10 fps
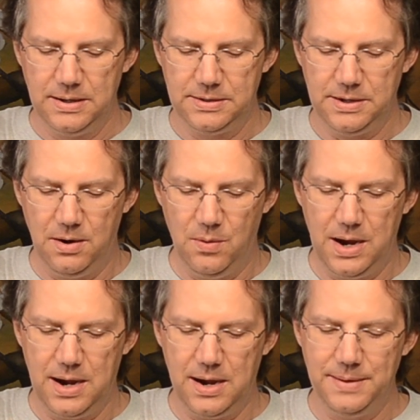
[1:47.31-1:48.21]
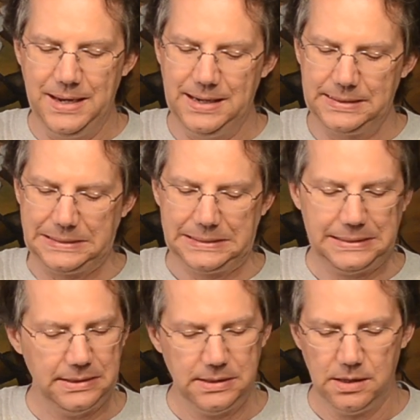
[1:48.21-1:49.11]
So,
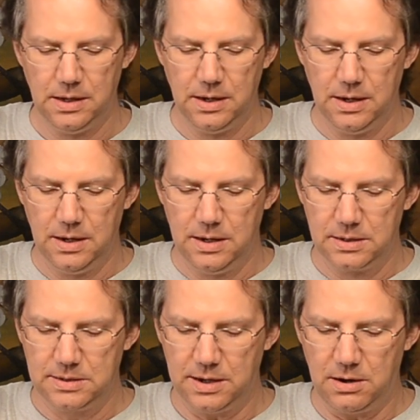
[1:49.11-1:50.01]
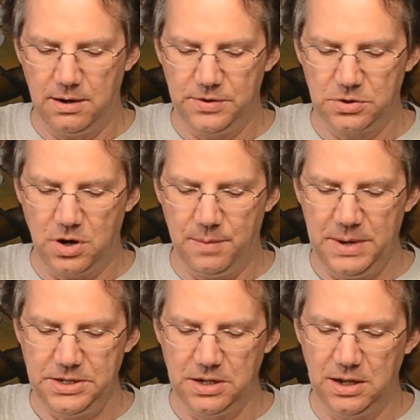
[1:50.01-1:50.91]
looks like artificial
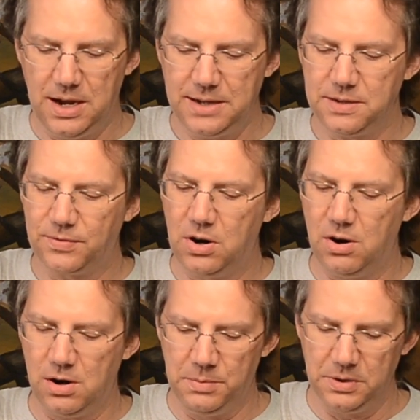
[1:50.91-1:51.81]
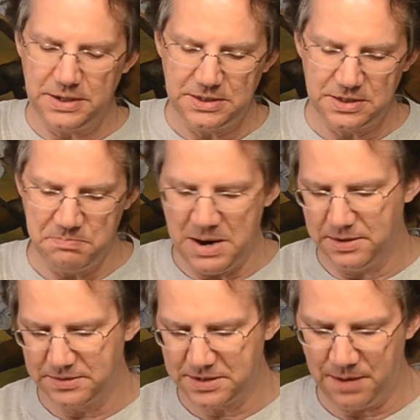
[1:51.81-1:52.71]
carbonation. Lots of caramely
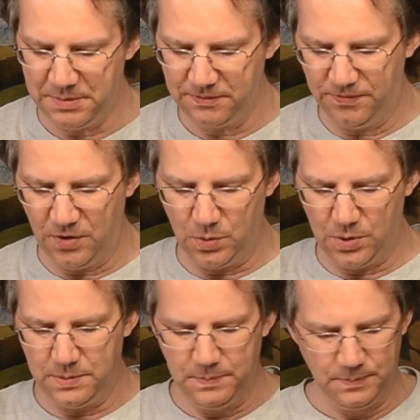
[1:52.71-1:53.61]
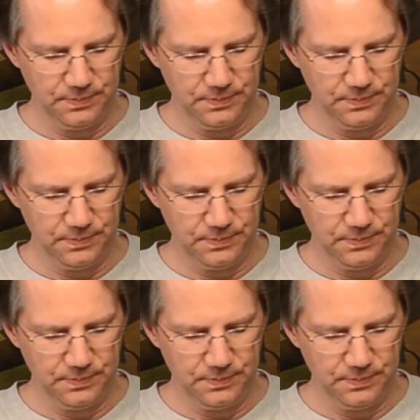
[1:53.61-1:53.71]
smells coming forward.